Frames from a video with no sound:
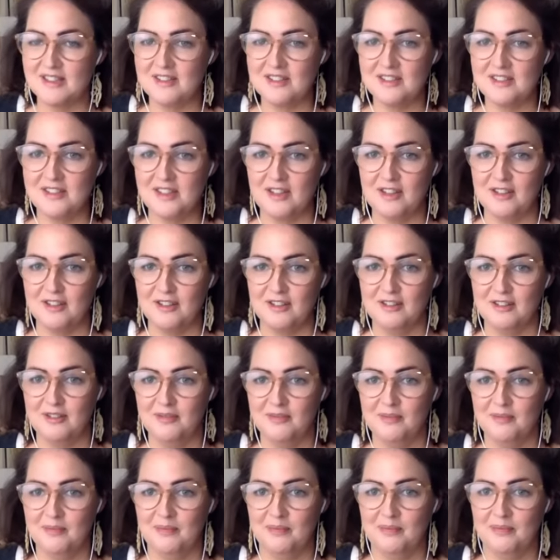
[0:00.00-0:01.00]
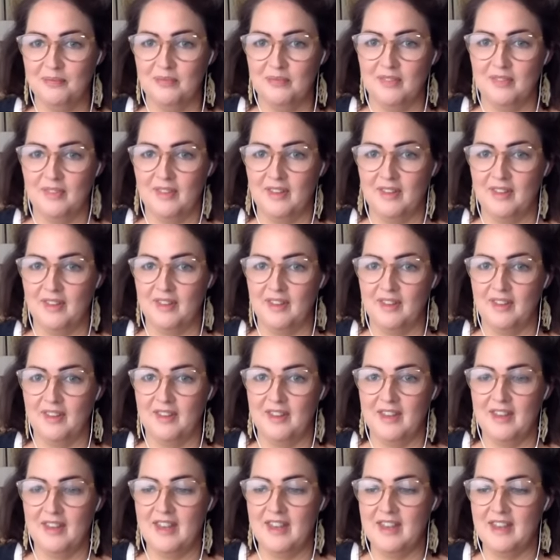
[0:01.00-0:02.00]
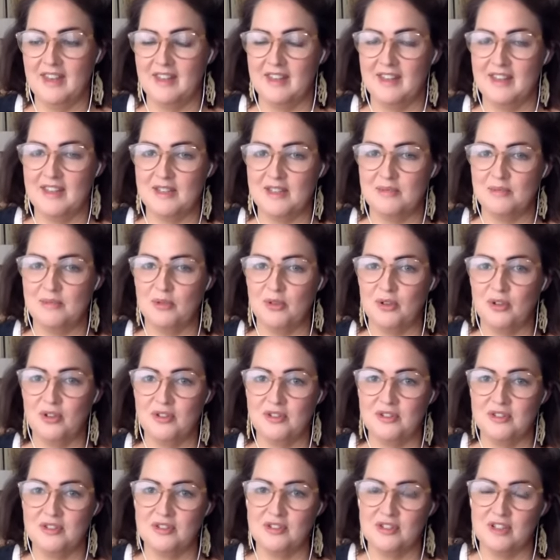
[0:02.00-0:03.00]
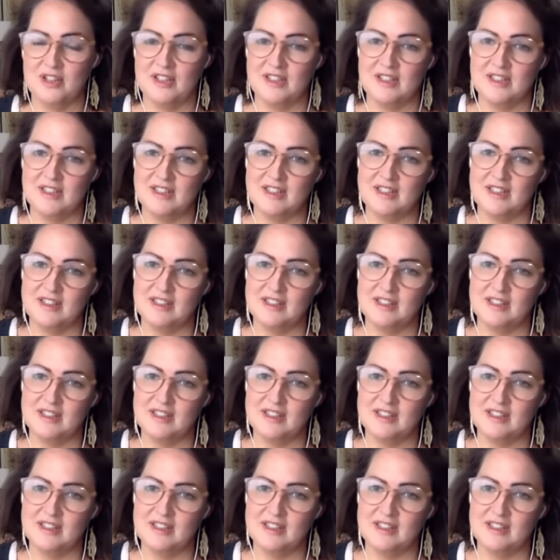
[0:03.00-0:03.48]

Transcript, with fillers: So, mm-hmm. so Abby, I must, are you,